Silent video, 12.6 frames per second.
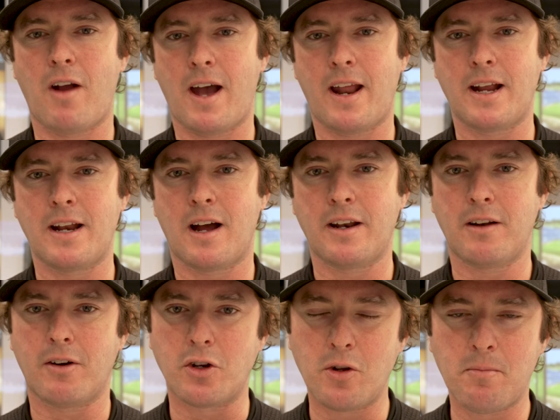at 8
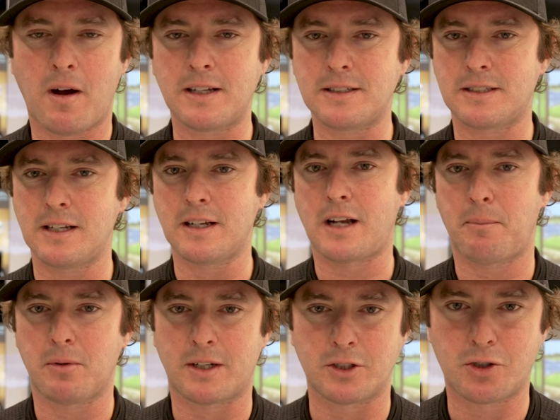Under, and you might see a
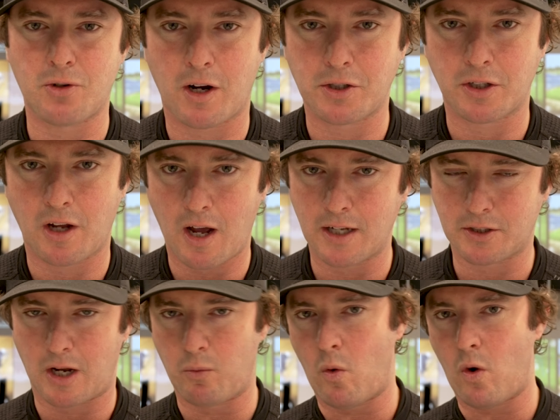couple of construction guys
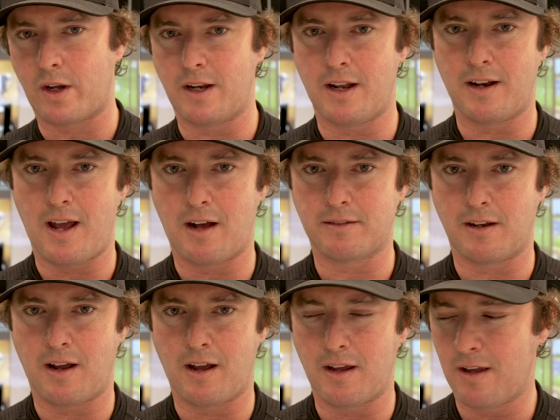kind of walking in and out
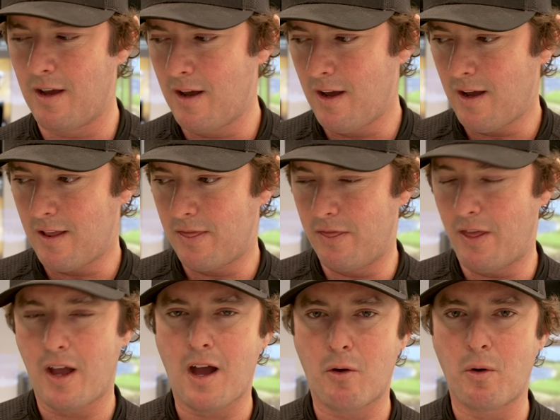today.
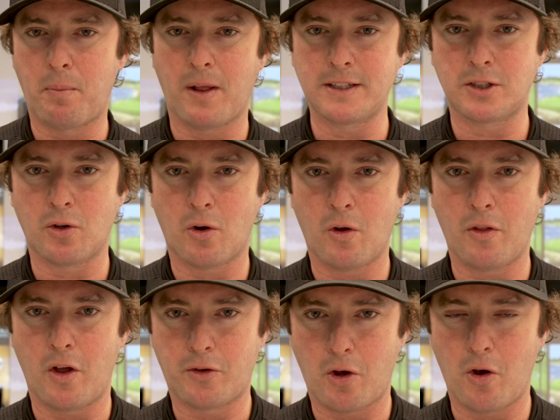They are replacing all
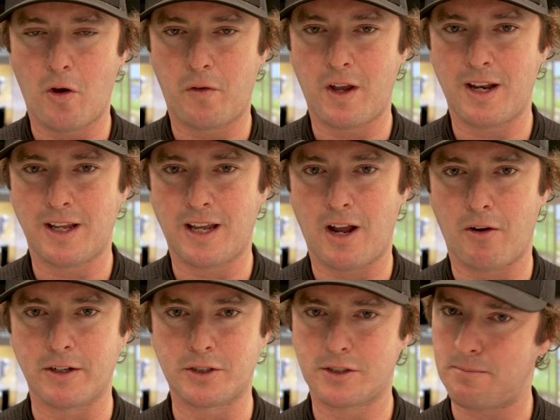the turf hitting
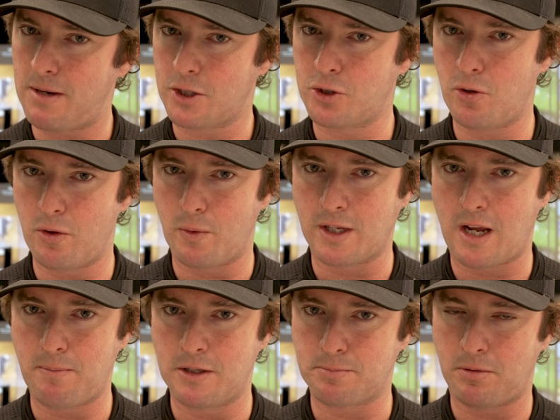areas just to make sure that we
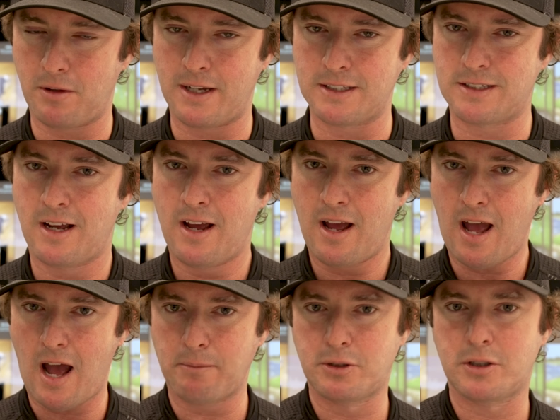keep this place
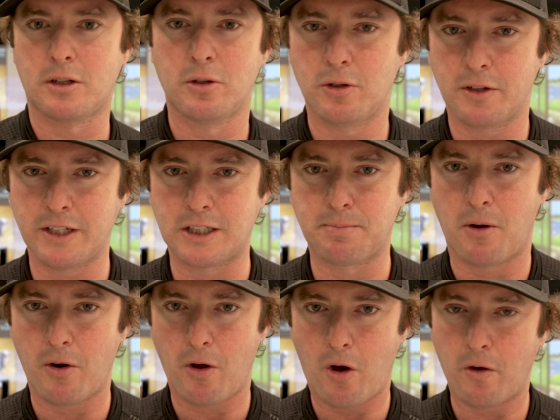absolutely
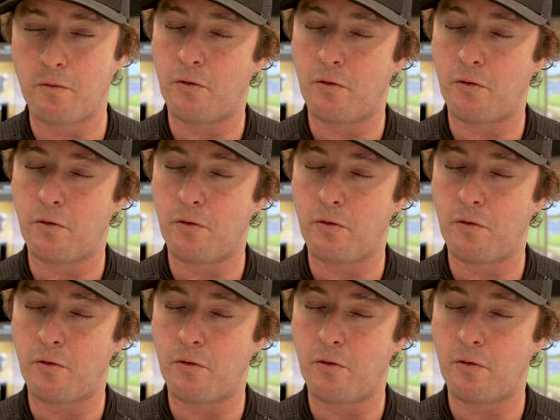spot on